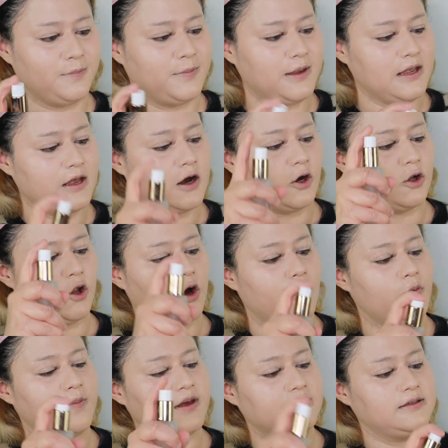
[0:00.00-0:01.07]
be a
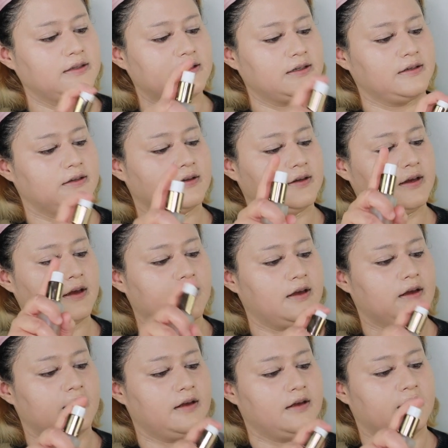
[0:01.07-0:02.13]
glow mist
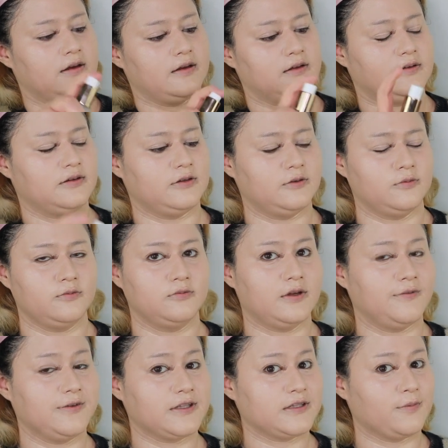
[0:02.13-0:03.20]
to
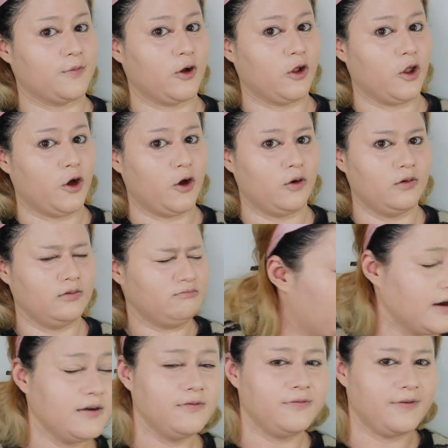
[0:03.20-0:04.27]
give it some glow.
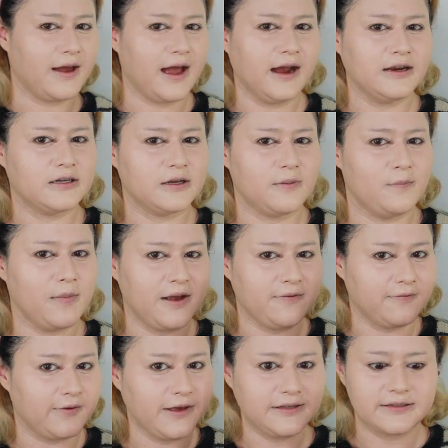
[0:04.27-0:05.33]
Fun fact, my
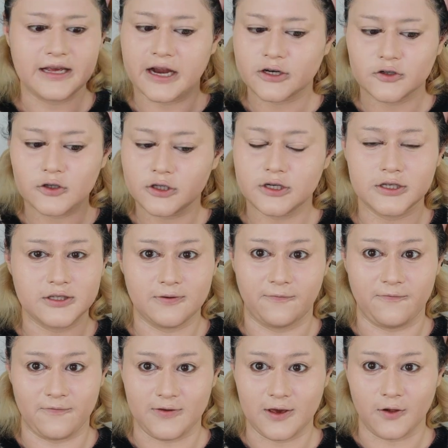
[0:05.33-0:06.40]
face actually
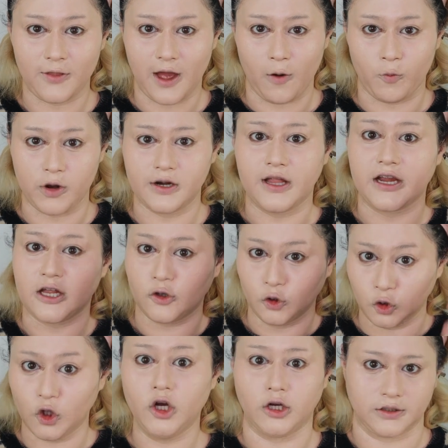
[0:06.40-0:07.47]
doesn't feel that weird. Like it
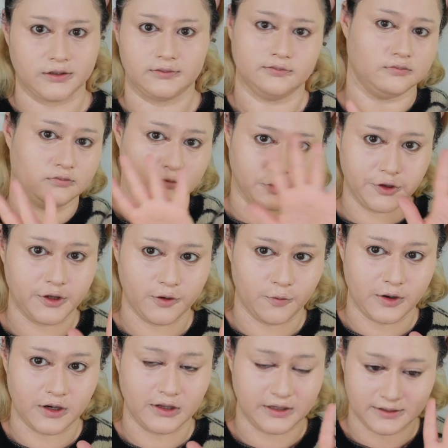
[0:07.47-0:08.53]
looks really
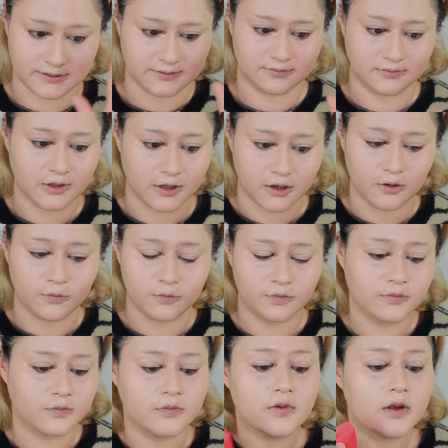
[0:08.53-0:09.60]
weird. Let's, you know,
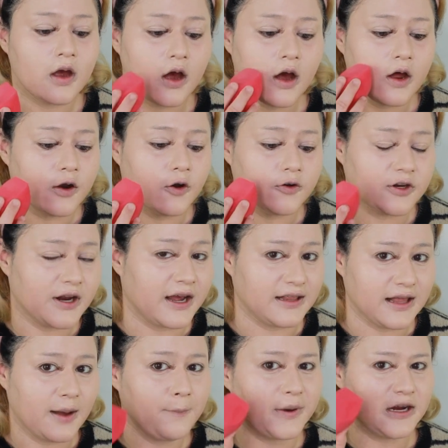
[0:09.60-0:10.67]
no denying
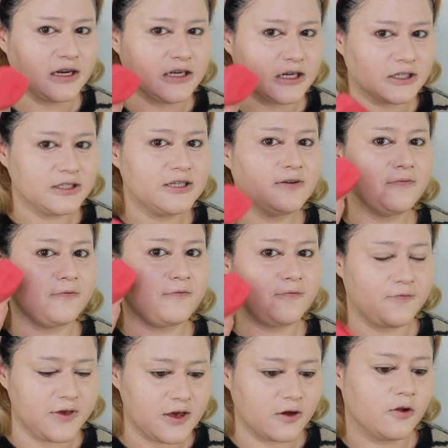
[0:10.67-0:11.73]
that, but it doesn't
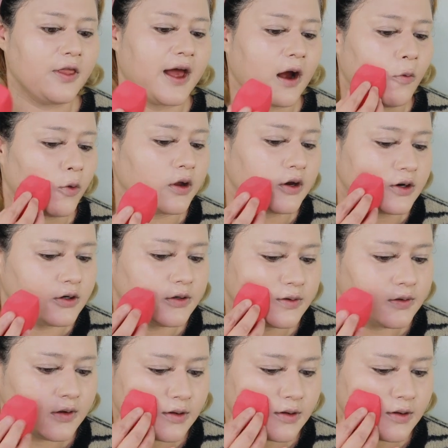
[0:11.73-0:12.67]
feel that weird.